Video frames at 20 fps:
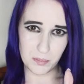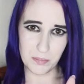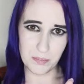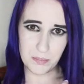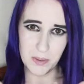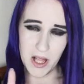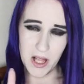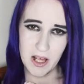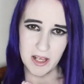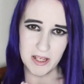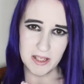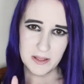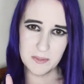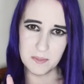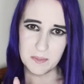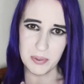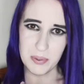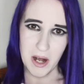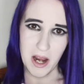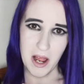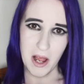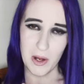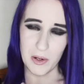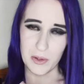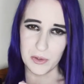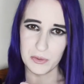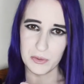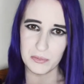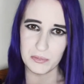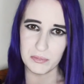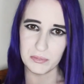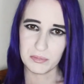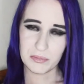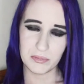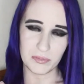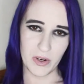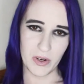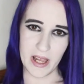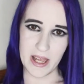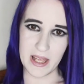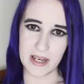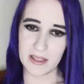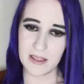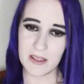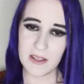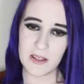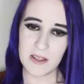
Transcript: blonde, brown, red,